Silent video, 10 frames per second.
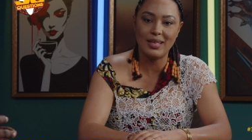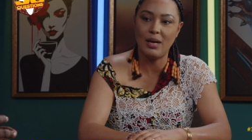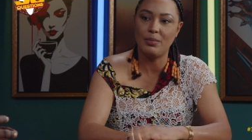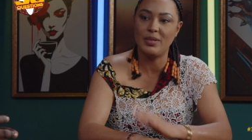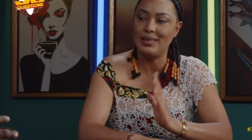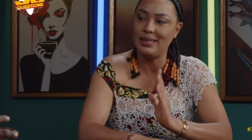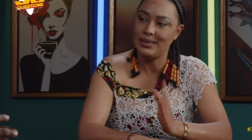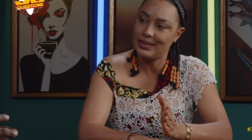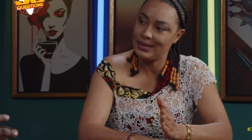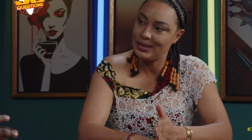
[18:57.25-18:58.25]
I'm the
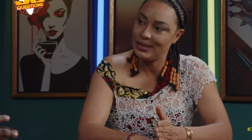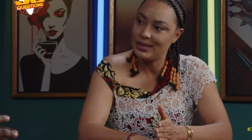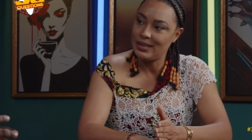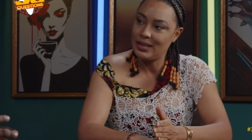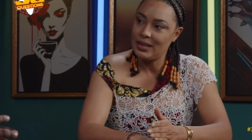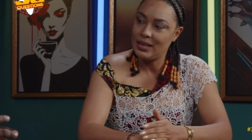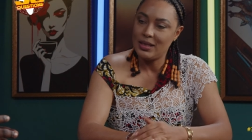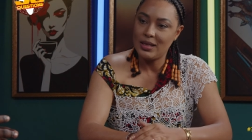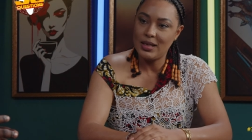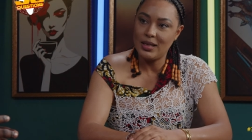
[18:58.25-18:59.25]
lead.
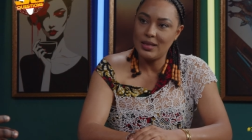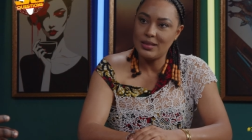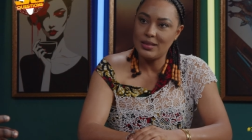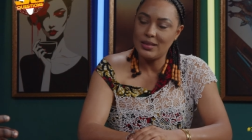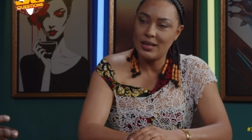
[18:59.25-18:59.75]
And